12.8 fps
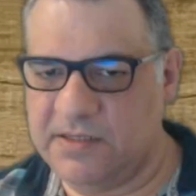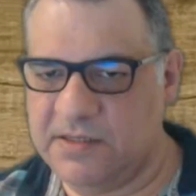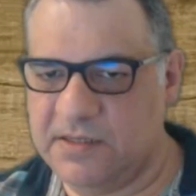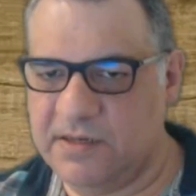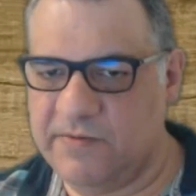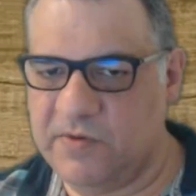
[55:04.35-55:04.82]

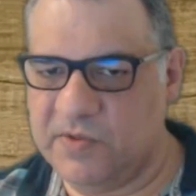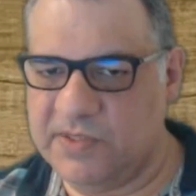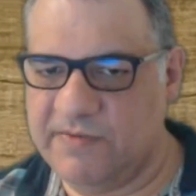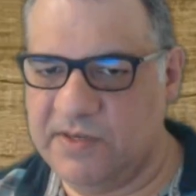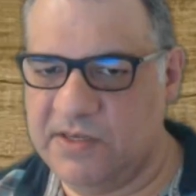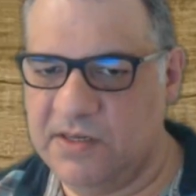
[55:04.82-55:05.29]
I've got
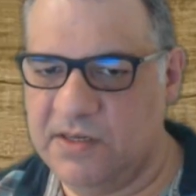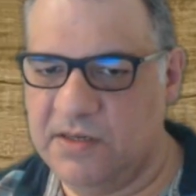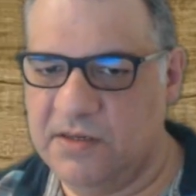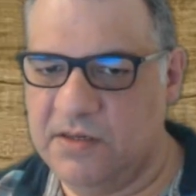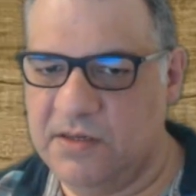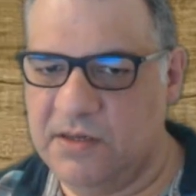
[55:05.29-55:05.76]
something,
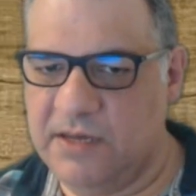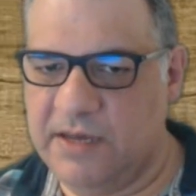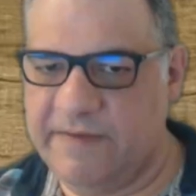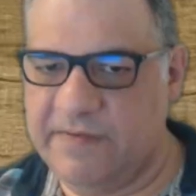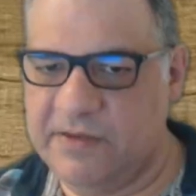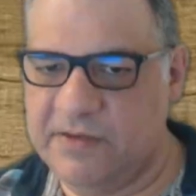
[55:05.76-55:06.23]
I
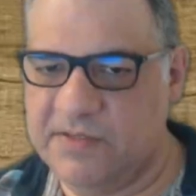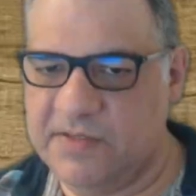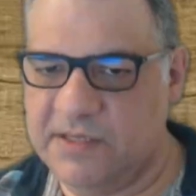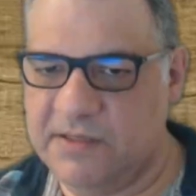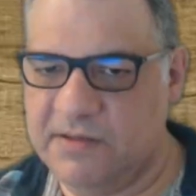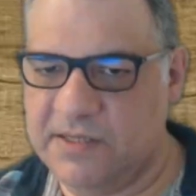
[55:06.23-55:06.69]
have to lose
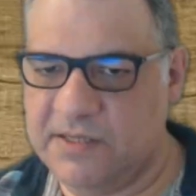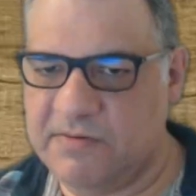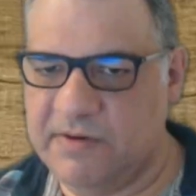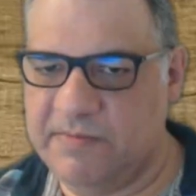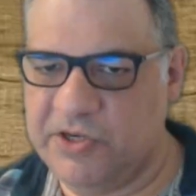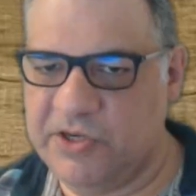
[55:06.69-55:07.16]
this light
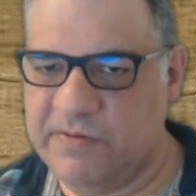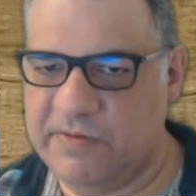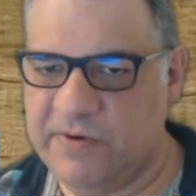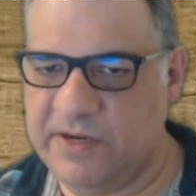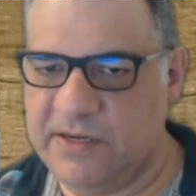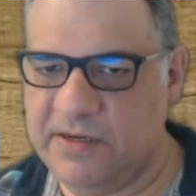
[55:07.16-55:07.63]
square bishop,
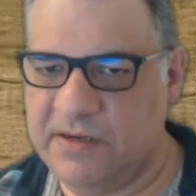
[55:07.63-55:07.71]
right?